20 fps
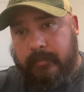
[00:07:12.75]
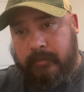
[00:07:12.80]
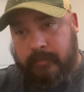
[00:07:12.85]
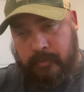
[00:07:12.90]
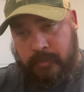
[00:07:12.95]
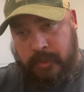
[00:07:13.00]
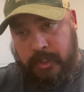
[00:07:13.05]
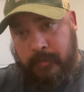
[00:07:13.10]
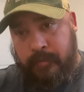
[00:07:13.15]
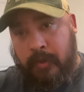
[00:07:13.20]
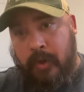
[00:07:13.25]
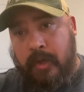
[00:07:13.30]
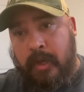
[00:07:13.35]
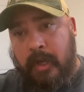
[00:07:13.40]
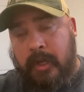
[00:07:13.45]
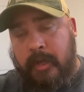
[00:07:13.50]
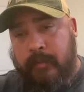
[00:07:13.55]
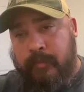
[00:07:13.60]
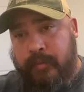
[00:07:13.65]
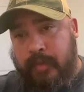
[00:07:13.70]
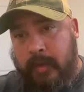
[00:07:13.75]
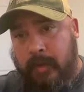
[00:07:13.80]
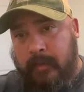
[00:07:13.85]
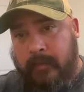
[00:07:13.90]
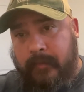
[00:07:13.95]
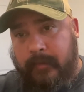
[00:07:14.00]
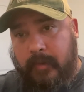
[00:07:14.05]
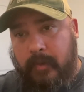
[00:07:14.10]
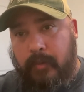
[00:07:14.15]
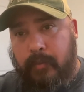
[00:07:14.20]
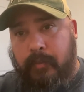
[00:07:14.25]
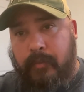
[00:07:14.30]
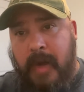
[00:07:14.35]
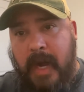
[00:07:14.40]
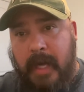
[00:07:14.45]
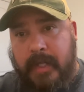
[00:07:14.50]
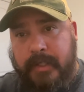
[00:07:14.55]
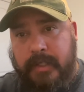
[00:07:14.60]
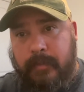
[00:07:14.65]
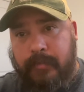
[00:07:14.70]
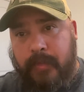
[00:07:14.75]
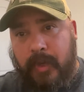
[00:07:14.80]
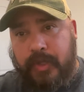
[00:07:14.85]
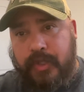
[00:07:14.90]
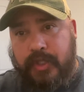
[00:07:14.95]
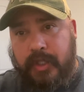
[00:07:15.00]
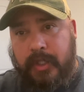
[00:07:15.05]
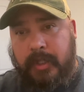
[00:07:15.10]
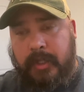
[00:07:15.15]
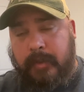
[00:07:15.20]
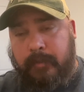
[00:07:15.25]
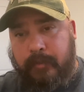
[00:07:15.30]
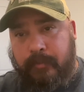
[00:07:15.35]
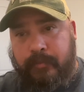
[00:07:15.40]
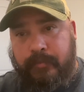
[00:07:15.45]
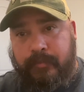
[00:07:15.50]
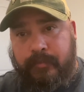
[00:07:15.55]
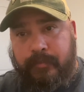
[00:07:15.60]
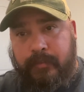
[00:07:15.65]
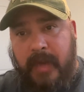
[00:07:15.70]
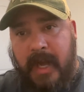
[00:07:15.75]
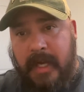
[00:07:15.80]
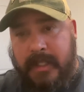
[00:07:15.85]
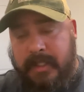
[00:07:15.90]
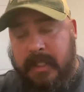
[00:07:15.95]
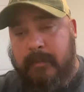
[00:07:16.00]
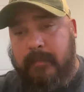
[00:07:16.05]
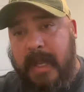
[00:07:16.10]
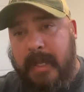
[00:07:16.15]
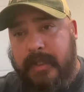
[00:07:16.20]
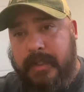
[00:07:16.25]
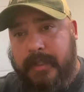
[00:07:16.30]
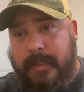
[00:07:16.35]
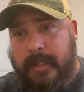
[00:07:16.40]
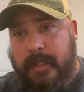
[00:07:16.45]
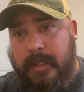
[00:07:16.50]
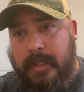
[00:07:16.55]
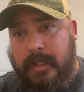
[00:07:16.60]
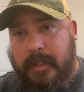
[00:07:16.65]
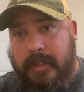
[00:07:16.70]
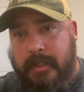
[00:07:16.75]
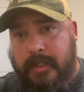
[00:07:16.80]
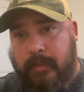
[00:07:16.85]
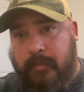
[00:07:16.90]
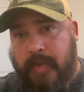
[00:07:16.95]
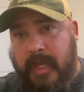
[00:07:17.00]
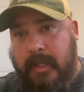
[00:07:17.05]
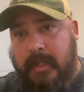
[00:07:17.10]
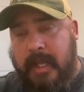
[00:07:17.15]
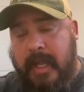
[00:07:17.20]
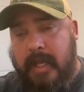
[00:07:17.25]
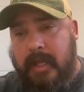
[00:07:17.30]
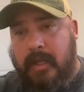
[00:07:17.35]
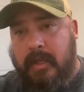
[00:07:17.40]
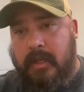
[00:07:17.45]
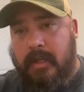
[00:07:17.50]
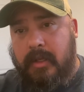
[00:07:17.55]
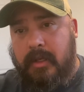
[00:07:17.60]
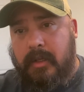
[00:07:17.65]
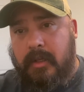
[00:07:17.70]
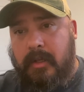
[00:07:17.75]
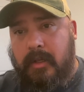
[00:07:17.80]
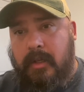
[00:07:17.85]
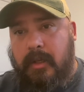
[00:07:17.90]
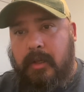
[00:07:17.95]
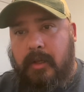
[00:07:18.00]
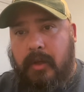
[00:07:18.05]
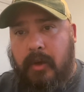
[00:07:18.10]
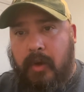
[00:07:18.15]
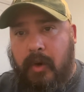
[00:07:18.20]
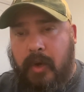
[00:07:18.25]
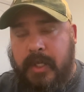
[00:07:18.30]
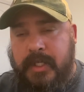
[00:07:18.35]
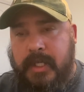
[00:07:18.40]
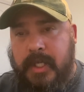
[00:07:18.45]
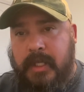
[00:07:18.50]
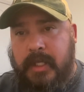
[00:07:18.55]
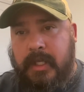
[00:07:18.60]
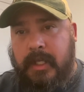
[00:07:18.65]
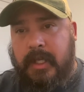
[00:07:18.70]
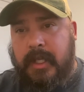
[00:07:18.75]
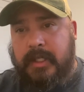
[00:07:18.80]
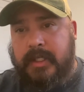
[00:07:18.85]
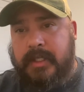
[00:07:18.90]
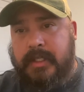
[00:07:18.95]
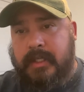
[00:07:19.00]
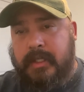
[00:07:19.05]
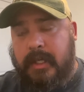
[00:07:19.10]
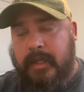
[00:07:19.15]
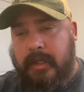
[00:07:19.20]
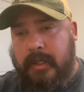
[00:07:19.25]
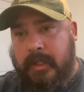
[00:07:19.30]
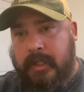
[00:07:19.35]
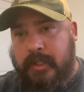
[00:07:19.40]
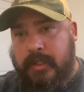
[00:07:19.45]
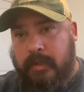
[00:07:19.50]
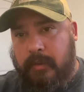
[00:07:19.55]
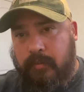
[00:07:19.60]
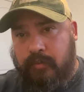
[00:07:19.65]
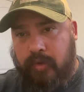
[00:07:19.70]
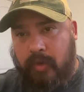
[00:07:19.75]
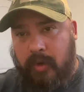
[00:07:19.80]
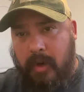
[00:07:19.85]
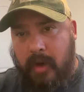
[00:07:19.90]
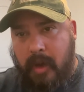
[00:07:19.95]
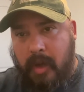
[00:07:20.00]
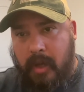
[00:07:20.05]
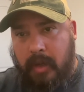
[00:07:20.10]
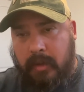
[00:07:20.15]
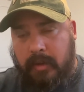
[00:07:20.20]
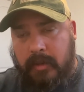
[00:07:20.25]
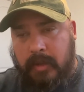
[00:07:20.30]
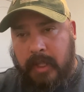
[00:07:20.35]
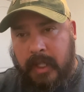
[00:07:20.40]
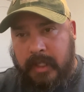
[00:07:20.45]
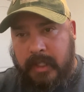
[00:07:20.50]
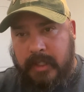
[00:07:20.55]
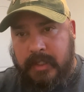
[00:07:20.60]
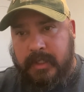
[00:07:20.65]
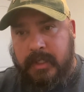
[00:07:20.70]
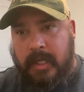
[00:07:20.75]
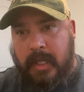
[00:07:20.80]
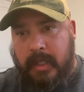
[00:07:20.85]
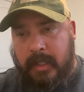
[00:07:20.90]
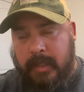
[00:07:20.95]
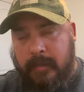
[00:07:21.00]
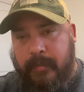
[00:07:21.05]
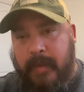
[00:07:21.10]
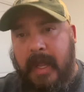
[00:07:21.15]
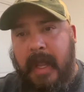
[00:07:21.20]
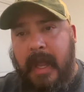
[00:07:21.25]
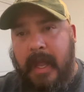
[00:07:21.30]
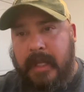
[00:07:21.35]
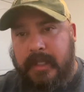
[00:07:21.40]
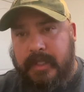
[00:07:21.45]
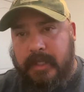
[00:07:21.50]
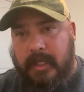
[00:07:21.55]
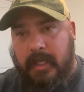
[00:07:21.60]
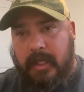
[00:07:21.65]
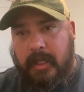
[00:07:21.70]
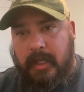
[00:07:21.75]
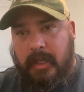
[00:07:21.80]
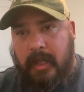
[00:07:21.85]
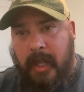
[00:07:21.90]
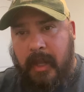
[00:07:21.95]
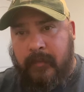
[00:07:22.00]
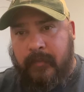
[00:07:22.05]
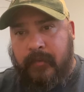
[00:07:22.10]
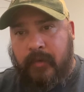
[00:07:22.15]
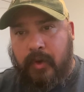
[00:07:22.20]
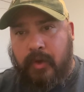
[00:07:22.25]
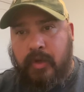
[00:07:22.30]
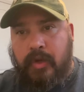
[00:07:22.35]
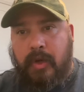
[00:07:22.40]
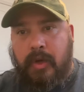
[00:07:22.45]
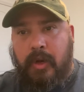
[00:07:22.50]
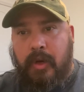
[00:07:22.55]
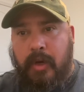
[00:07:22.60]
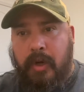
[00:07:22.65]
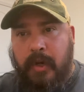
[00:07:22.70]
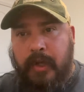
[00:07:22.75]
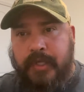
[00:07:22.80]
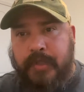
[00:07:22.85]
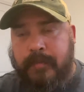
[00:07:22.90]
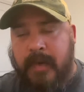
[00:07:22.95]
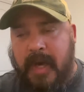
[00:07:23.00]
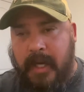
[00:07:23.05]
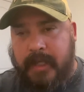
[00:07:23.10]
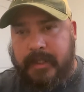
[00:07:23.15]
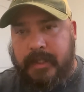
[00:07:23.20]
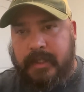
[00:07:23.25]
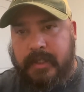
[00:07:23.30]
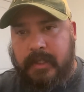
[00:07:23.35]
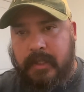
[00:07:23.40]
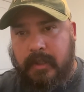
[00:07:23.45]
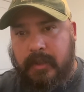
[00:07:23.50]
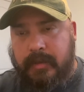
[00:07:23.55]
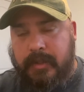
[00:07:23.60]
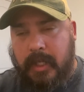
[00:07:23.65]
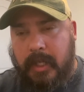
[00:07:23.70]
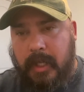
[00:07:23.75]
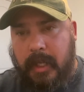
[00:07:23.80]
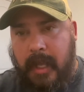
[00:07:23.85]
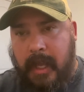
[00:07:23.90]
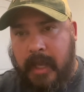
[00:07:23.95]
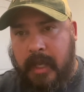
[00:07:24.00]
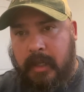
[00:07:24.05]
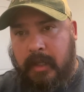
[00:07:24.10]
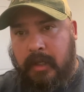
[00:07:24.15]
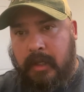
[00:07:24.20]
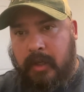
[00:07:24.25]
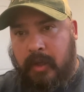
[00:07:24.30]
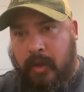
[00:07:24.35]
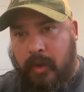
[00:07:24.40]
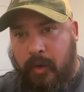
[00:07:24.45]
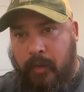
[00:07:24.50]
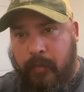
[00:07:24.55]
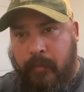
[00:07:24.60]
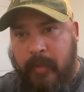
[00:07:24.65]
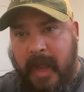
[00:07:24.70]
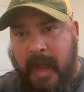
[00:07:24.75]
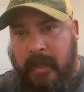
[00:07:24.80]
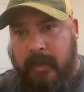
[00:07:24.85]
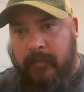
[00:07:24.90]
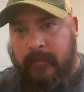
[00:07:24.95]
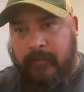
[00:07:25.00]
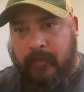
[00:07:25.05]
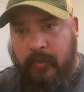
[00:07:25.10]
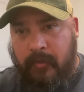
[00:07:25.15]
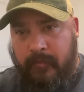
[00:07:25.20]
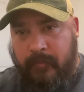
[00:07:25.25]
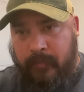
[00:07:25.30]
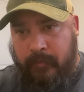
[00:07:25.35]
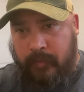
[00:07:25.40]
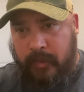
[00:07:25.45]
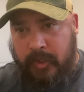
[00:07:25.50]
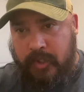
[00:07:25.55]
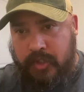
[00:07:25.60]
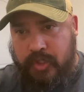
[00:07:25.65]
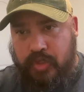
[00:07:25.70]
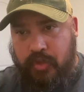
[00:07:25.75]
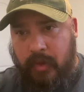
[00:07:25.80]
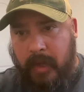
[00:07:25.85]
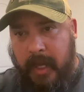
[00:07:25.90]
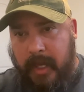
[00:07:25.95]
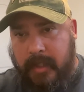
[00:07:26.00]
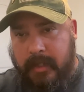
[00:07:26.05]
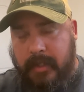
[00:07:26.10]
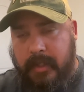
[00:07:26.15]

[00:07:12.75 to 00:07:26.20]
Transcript: to put on a beautiful boxer puncher boxing match to beat Danny? Or is he going to get suckered into a brawl like he's done in the past and forego all his boxing skills and go back for, for this trade?